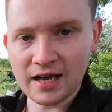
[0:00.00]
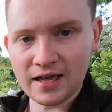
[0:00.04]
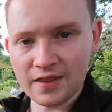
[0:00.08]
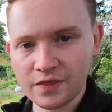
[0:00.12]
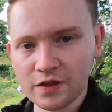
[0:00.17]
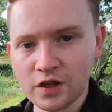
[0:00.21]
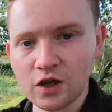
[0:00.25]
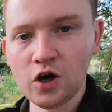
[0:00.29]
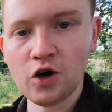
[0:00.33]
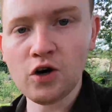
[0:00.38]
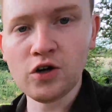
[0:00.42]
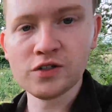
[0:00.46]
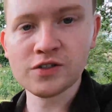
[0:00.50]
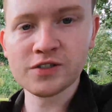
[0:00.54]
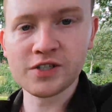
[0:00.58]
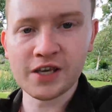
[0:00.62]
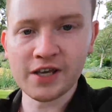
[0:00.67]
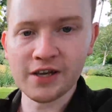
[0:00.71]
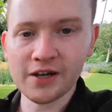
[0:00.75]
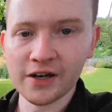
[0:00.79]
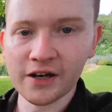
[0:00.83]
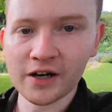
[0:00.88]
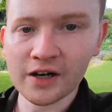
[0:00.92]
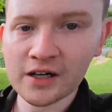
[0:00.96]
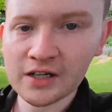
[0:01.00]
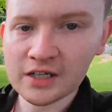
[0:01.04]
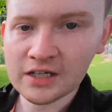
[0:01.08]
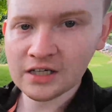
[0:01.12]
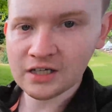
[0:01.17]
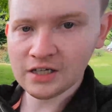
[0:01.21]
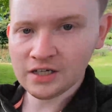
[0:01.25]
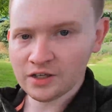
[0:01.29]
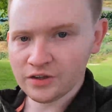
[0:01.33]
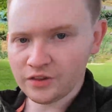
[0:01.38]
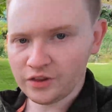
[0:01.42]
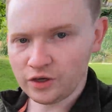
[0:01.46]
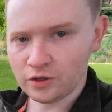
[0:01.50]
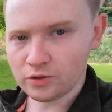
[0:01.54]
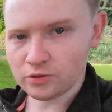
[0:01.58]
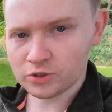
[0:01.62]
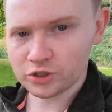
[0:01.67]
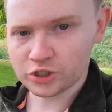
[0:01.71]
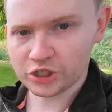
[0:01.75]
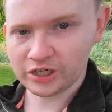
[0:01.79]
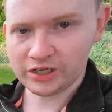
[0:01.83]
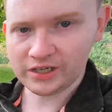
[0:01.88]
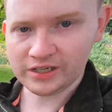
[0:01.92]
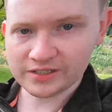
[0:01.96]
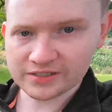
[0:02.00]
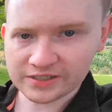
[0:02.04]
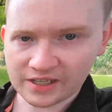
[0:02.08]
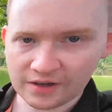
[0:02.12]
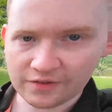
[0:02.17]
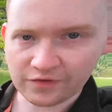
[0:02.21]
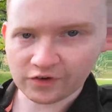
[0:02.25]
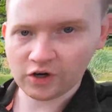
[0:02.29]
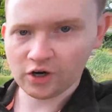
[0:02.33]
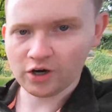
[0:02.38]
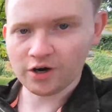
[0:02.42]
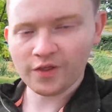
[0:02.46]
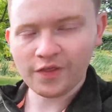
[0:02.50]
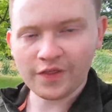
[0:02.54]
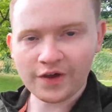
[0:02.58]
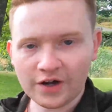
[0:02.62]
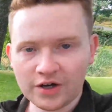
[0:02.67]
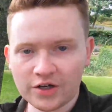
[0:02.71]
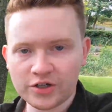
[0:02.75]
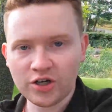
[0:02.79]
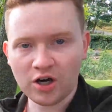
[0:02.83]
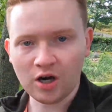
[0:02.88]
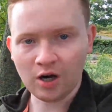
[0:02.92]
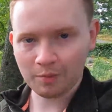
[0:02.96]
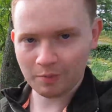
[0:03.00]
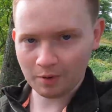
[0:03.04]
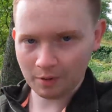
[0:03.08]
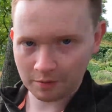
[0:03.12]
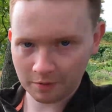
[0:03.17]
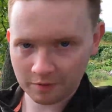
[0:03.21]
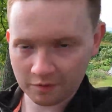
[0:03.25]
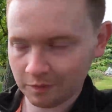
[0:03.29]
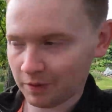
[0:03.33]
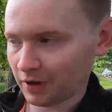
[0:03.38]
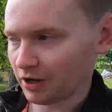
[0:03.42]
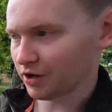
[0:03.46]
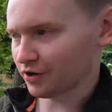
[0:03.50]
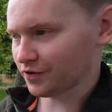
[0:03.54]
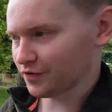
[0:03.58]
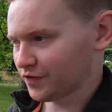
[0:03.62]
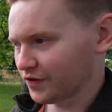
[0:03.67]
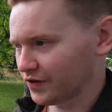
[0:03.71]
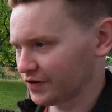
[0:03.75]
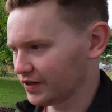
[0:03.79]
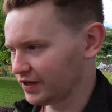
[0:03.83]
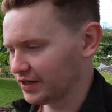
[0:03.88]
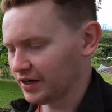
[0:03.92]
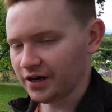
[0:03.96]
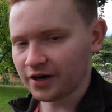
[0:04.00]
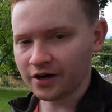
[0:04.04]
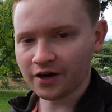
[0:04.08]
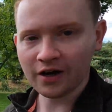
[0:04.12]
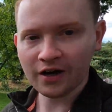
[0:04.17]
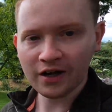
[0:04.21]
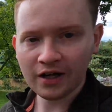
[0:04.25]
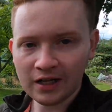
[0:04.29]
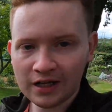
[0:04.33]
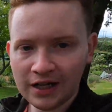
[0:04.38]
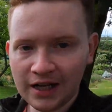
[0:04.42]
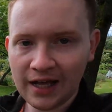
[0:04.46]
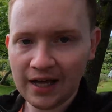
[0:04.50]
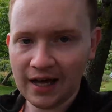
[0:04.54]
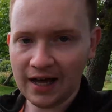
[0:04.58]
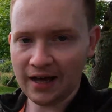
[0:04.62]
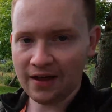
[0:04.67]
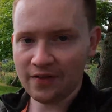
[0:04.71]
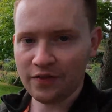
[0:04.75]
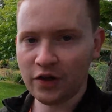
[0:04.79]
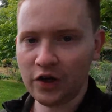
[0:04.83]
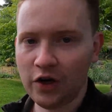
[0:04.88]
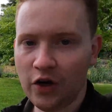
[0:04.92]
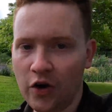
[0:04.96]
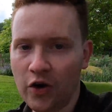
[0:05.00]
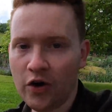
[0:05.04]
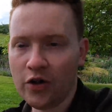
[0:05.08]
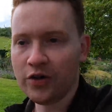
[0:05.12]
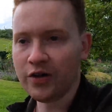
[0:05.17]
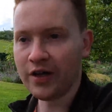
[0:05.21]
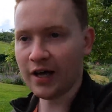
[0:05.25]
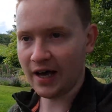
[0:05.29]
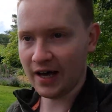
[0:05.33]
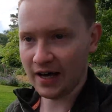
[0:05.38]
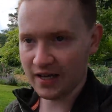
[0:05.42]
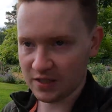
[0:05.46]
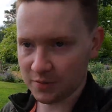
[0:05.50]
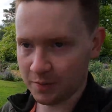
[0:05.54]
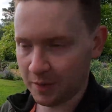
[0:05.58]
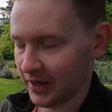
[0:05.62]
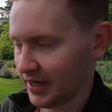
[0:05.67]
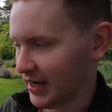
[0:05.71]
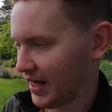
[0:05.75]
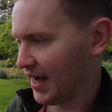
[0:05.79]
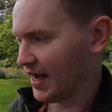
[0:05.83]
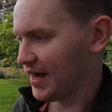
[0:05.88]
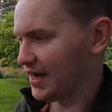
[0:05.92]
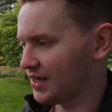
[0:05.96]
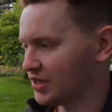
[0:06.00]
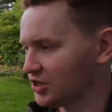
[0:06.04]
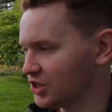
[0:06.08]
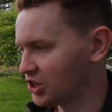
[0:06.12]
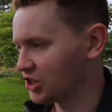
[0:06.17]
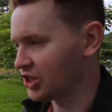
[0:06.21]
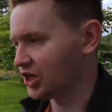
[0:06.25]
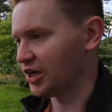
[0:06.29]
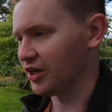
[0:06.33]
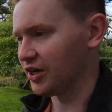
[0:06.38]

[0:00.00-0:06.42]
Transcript: In the lawns here, the oak trees have got their top up of bark for the year, and the lawn has been aged,